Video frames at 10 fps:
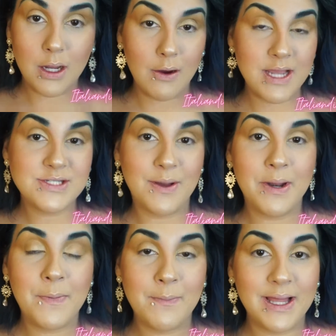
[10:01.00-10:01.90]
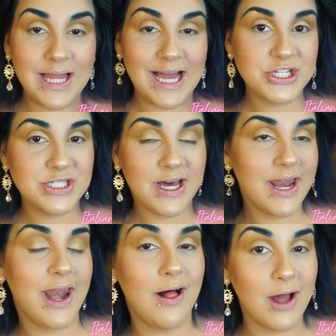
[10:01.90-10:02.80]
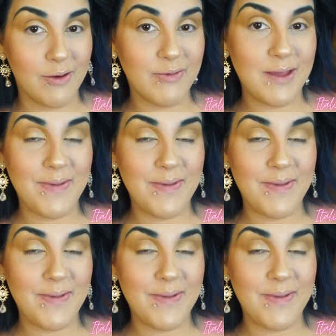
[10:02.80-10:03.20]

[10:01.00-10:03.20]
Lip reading: Alright, so I'm gonna put my lashes on and I'll come right